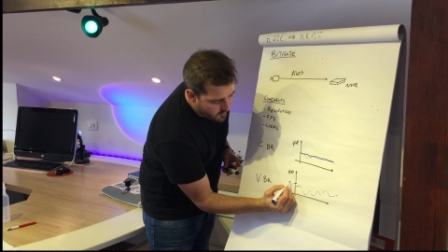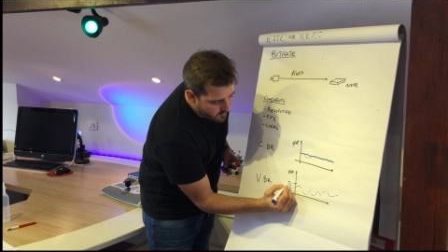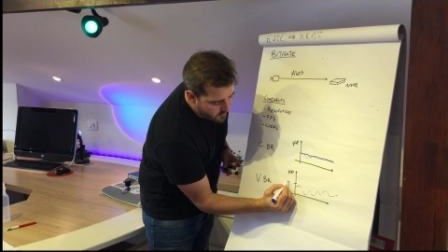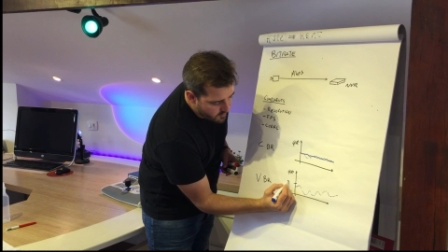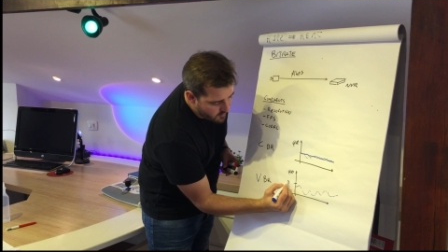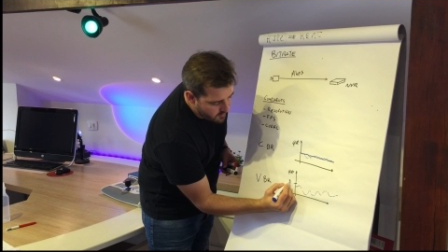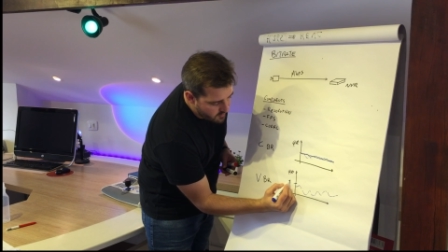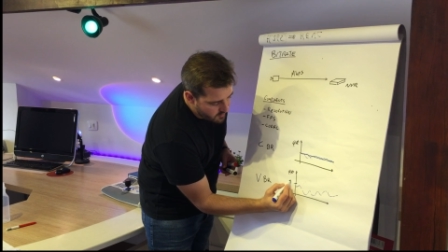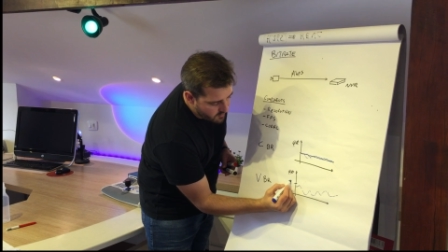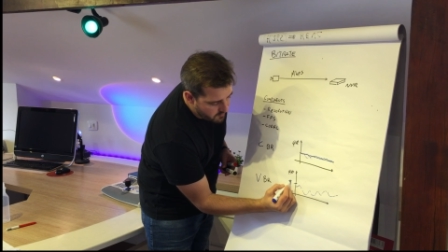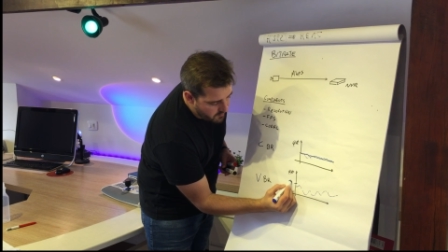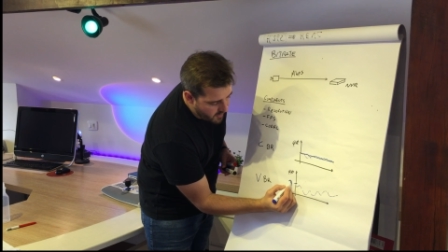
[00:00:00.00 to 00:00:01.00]

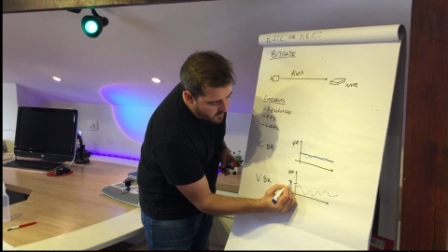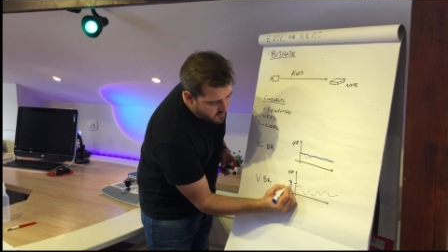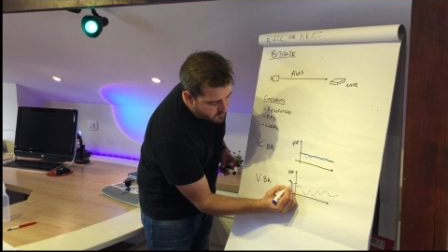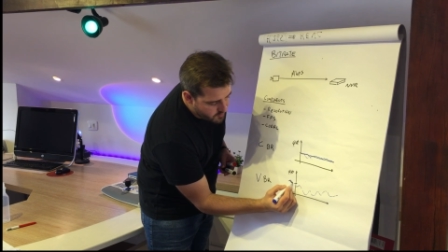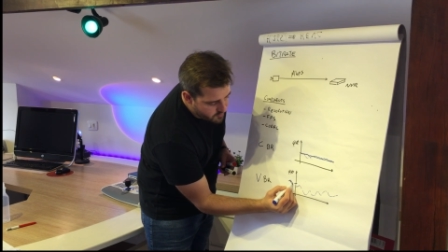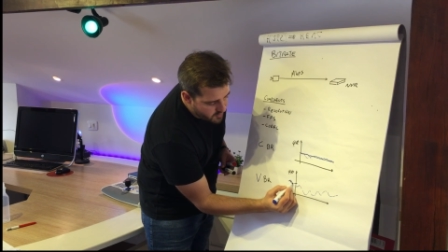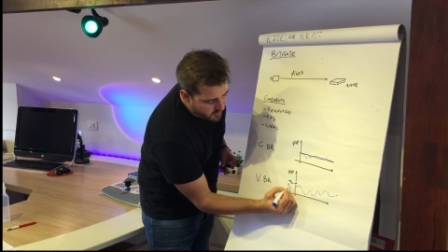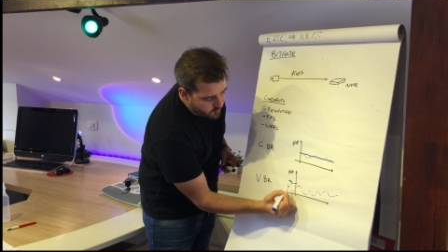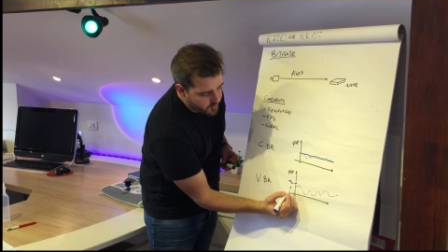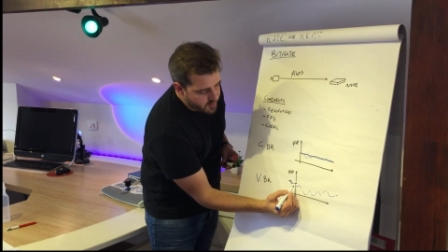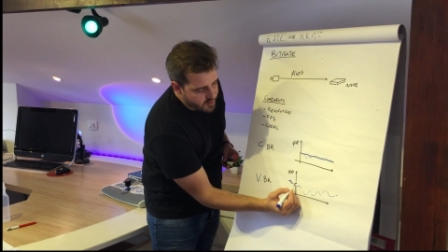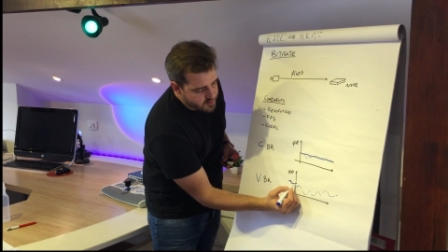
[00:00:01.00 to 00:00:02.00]
the maximum that
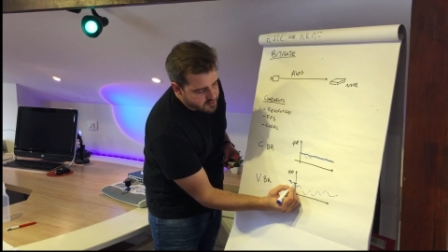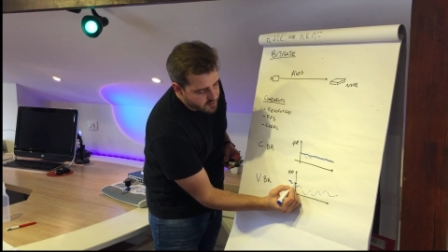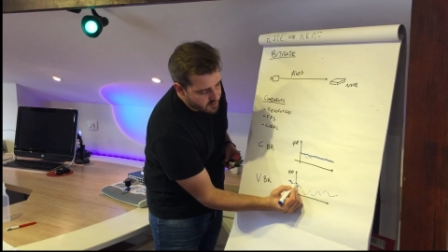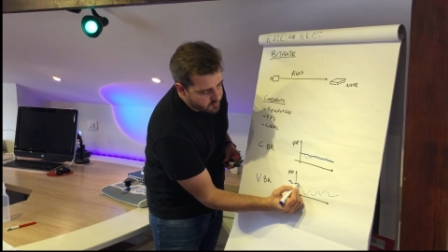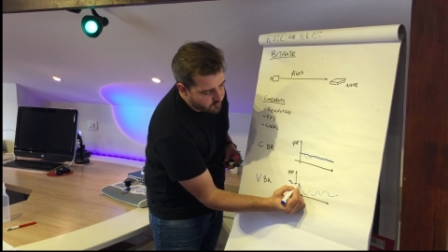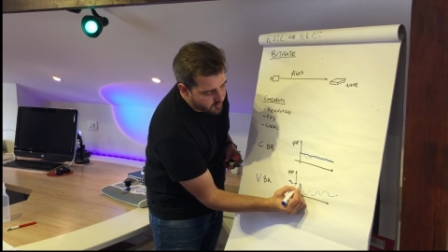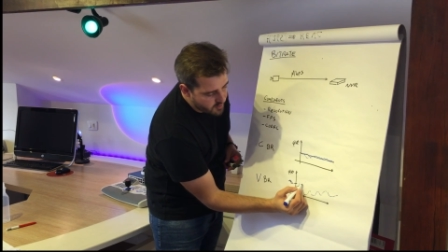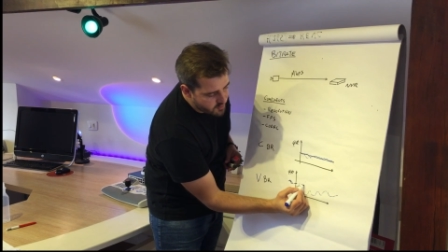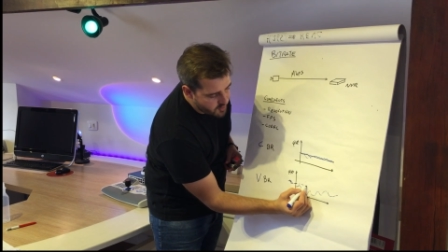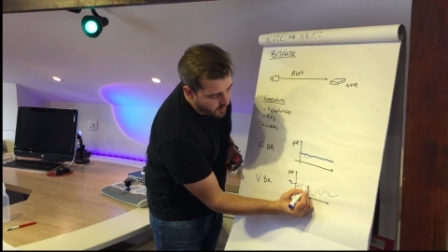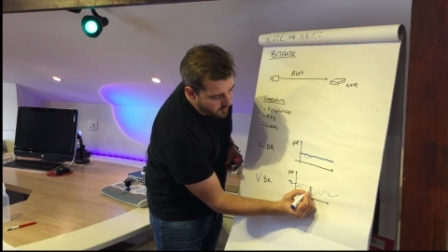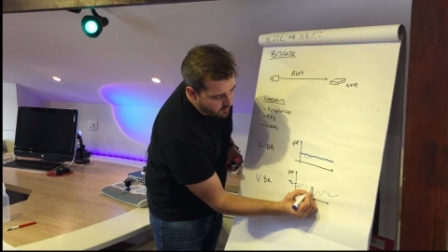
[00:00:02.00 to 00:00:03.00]
we can set for the
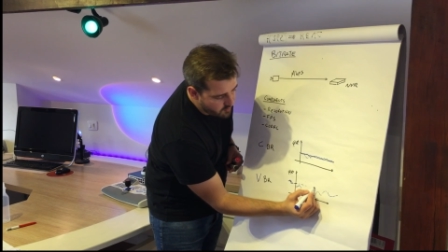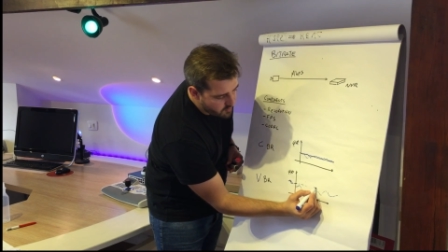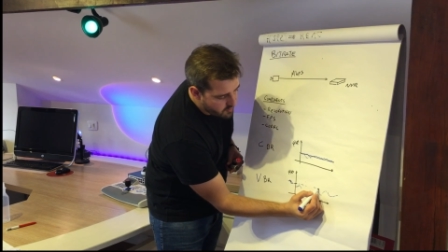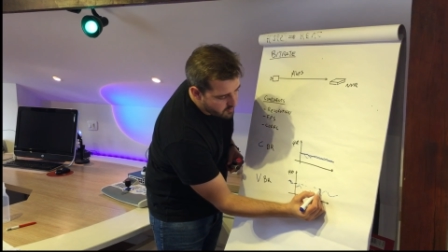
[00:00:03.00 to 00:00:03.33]
channel.